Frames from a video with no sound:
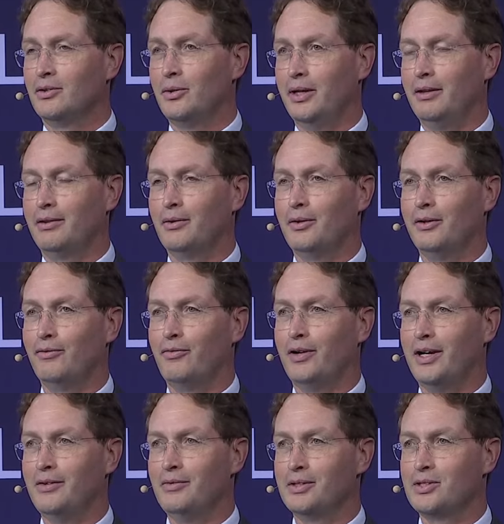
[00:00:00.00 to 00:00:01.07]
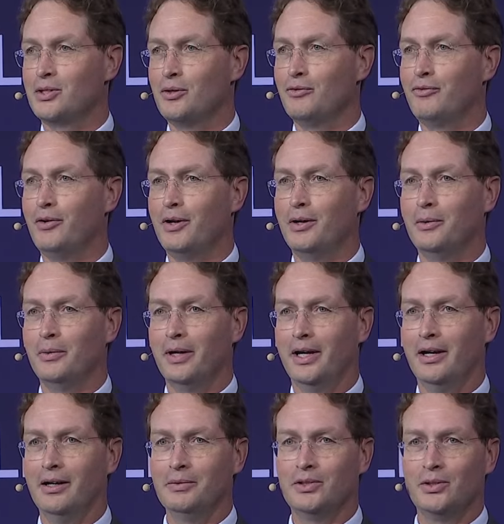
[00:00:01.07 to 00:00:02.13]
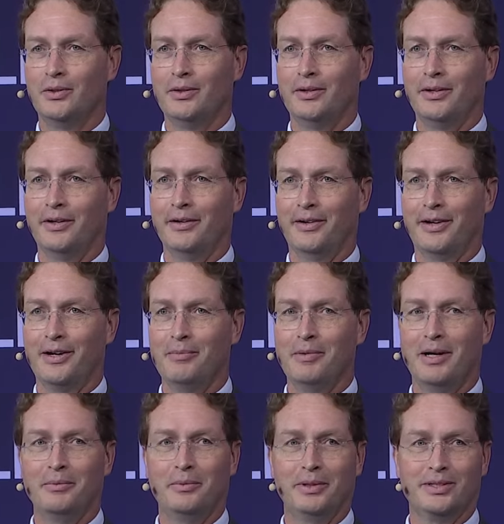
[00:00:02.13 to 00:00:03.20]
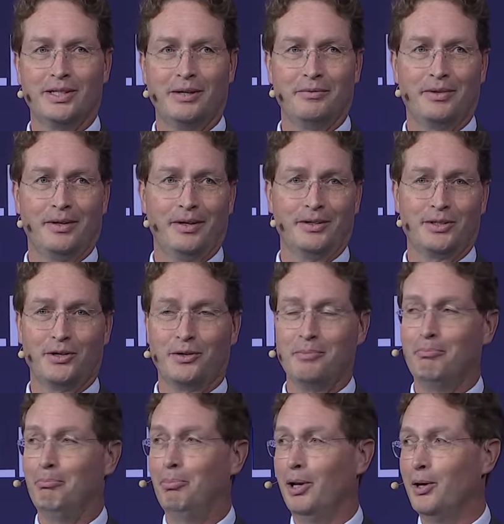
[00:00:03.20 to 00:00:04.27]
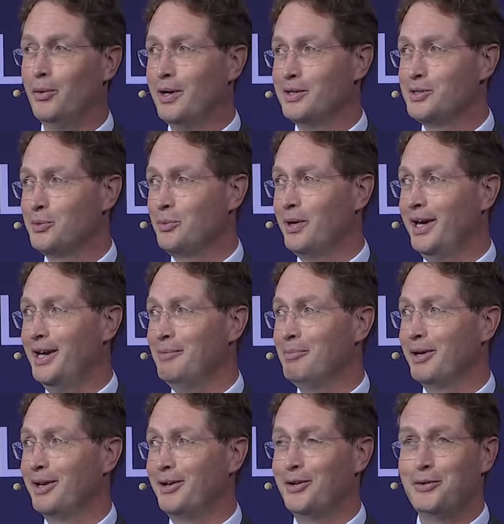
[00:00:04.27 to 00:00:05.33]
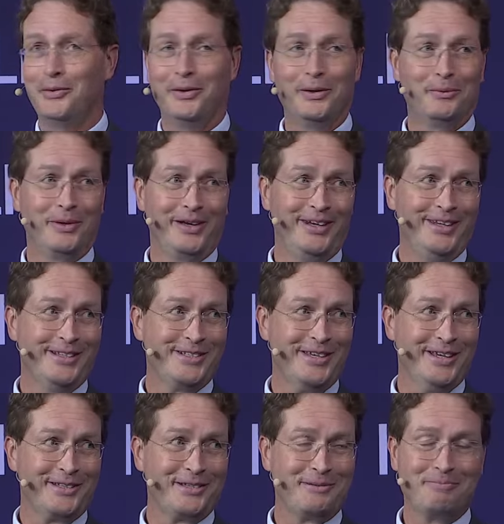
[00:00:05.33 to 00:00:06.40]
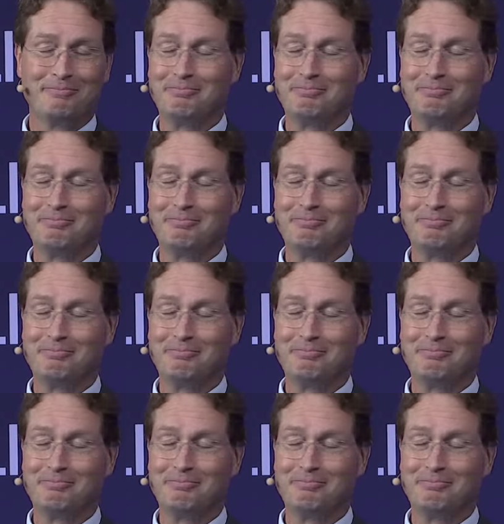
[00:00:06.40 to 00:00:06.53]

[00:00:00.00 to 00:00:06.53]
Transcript: 2035 is so far away, I'm sure they're going to come up with something that's going to blow us away, but I don't know what it is yet.